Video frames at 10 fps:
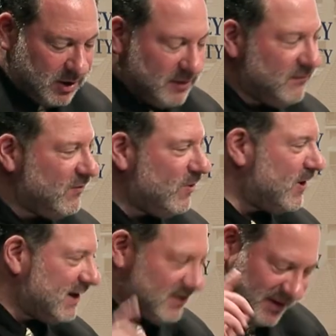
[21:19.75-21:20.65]
For,"
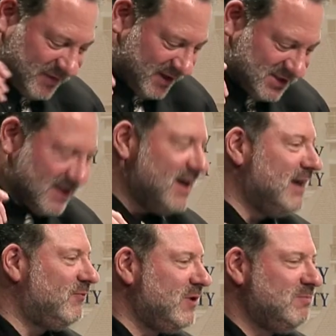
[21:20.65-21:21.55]
and I love this,
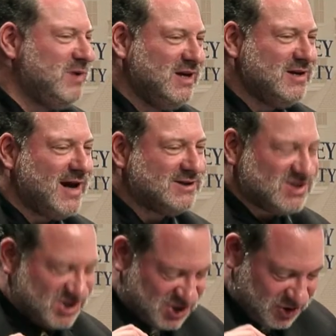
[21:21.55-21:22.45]
"if we be not
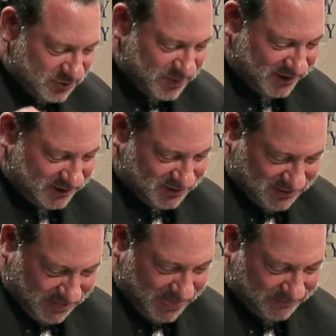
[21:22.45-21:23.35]
stupid,
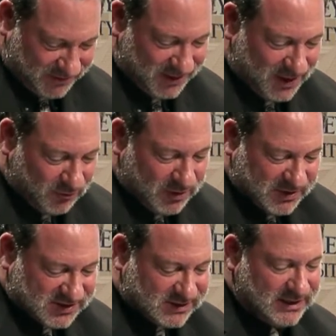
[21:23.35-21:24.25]
we
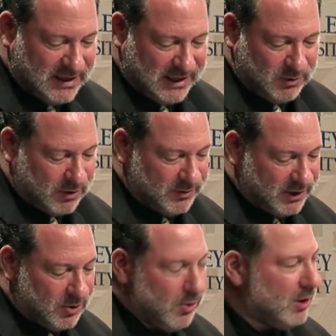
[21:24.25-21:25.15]
must see what we
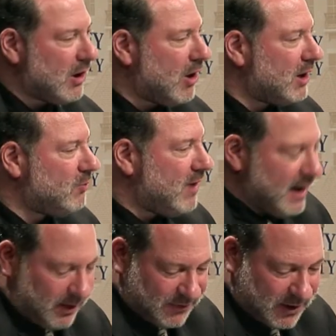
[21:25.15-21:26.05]
call our
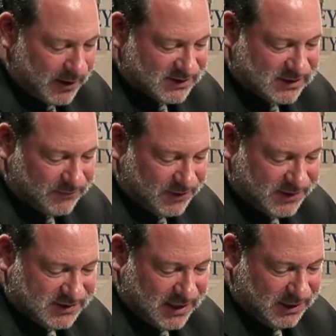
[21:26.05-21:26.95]
wealth, our
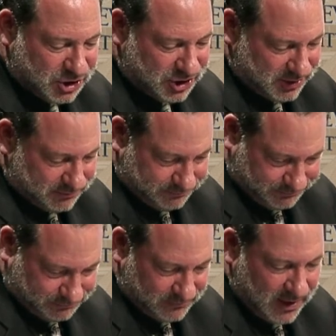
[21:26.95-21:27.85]
civilization,
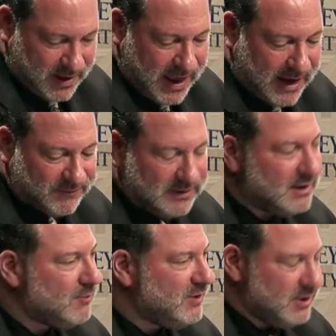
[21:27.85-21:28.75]

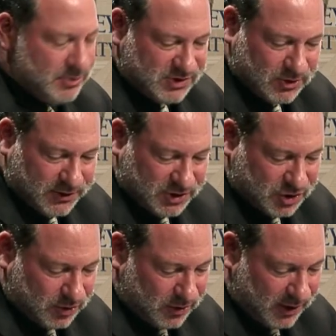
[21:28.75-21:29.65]
everything we use or
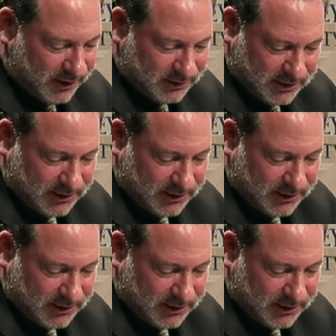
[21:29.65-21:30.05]
enjoy,